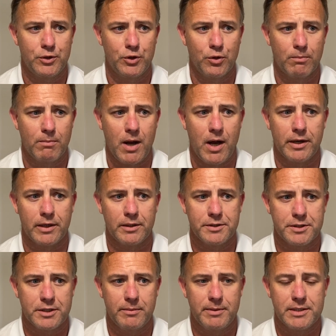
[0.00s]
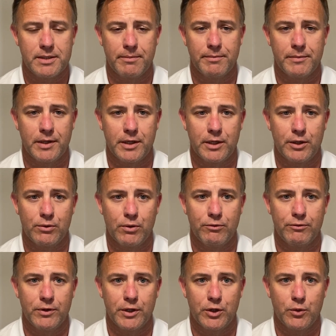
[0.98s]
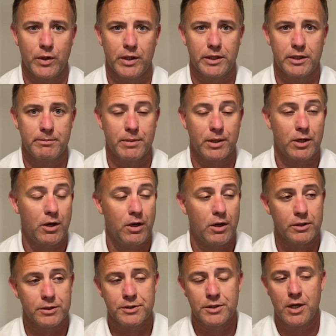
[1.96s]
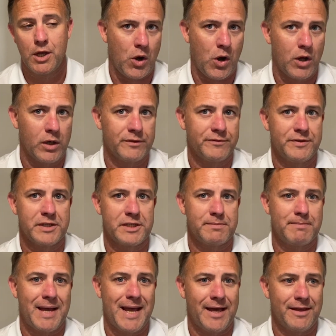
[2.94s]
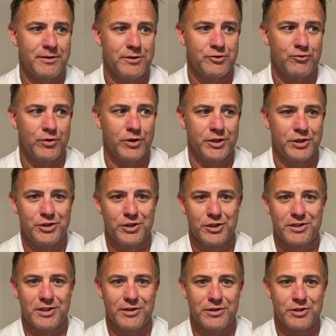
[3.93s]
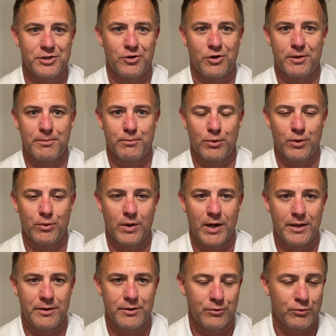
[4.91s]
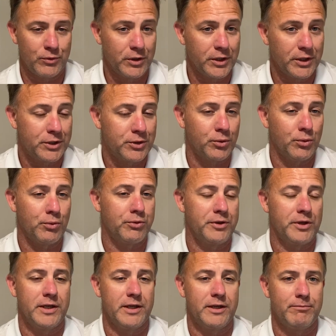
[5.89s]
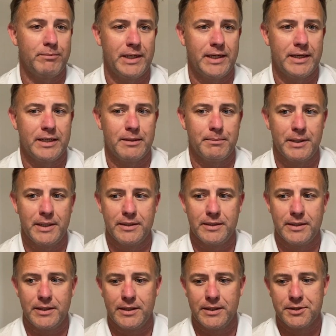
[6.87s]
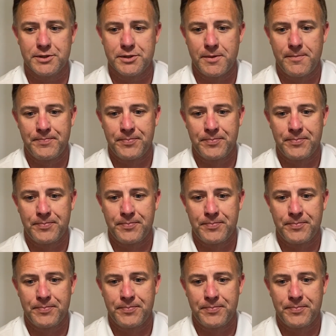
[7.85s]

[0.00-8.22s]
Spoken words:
your model is going to be something that can grow very quickly, because all of this math is really just at the starting point, right? The really cool thing of being independent is